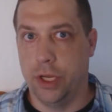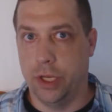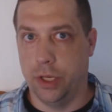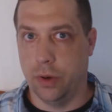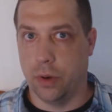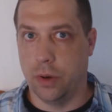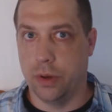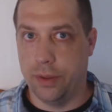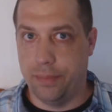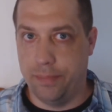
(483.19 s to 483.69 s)

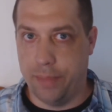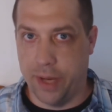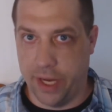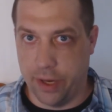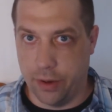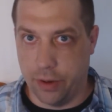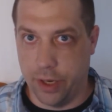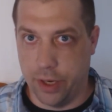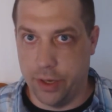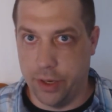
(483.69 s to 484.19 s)
you're the
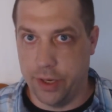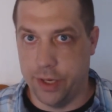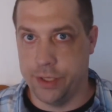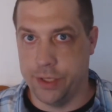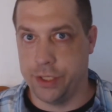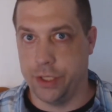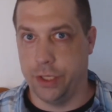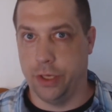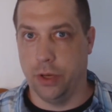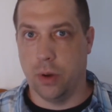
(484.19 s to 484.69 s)
parent,
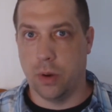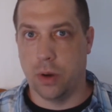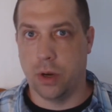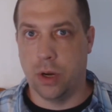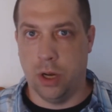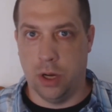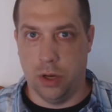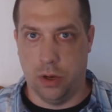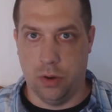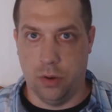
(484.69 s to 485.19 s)
it's
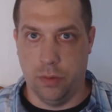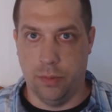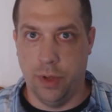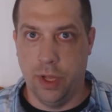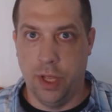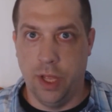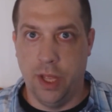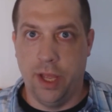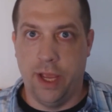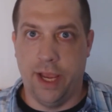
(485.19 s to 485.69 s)
your home,